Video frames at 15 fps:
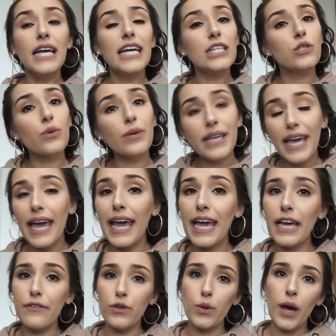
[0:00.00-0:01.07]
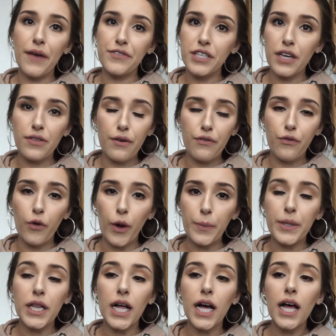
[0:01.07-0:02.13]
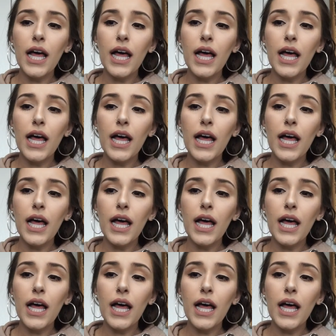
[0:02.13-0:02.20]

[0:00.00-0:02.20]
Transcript: it's okay if you have to give them formula.